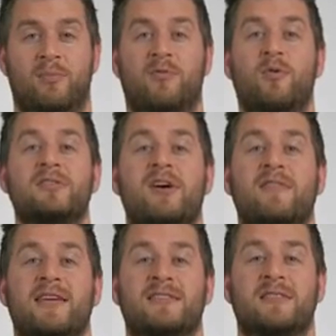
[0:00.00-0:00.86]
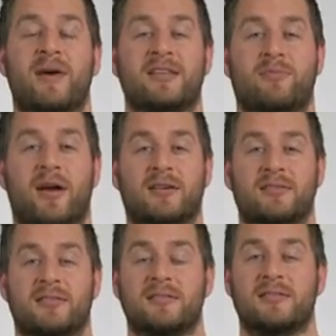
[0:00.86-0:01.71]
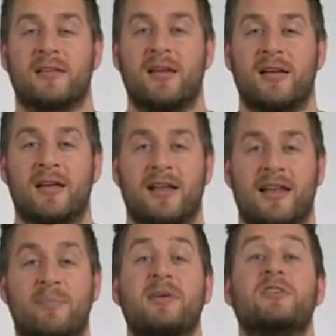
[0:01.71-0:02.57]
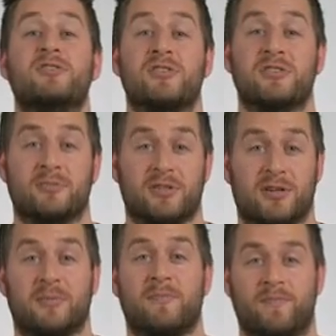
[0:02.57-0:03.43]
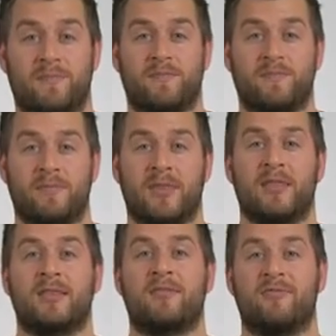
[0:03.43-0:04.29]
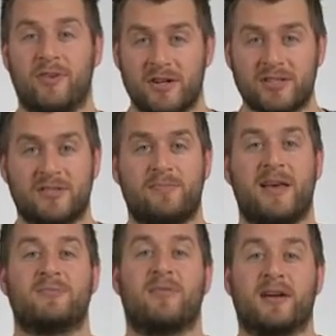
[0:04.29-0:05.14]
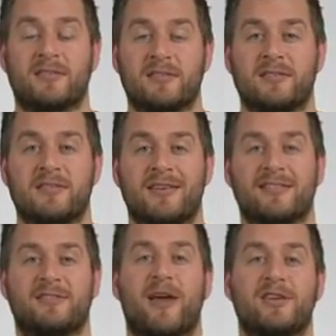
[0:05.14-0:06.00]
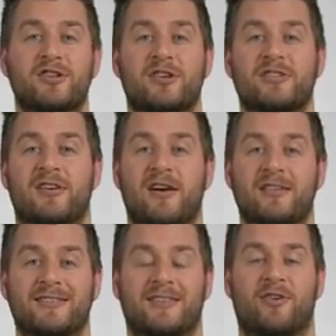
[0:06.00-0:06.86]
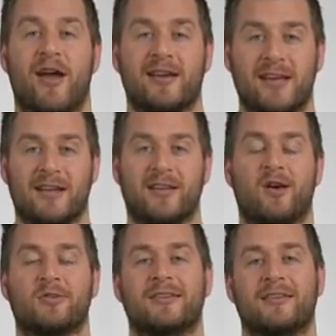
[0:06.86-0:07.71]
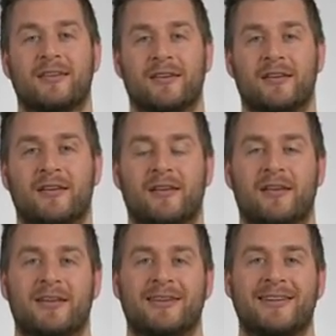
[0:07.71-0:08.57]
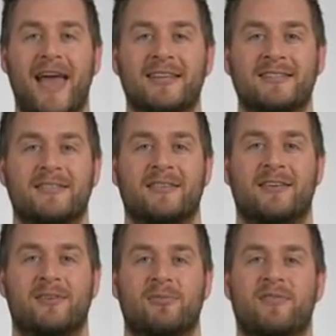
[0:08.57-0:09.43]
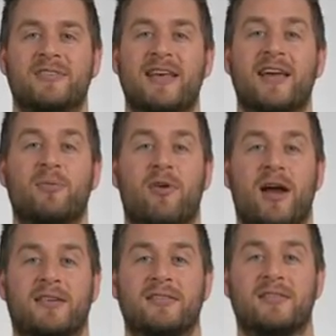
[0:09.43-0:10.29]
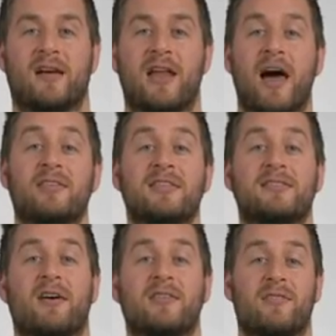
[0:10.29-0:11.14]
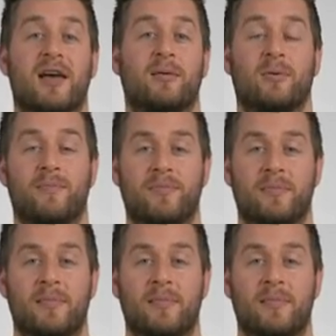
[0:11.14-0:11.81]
Before diving into the best practices, let me introduce them to you. The first best practice is to make sure your site has the correct ad code. Next, we have our second practice on having the site available.